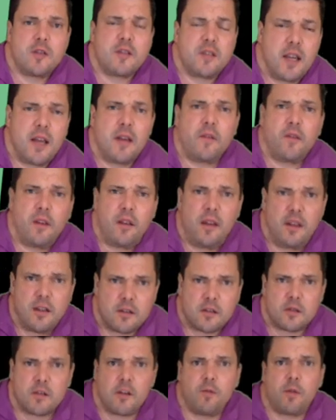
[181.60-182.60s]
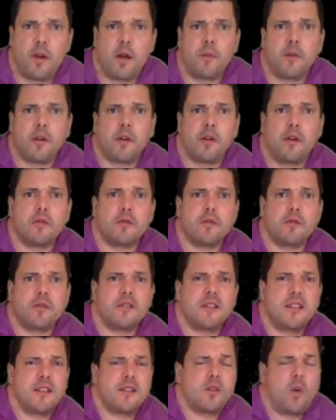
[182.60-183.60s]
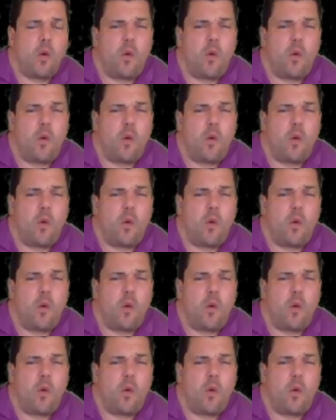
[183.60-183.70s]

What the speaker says: have a history of peptic ulcer disease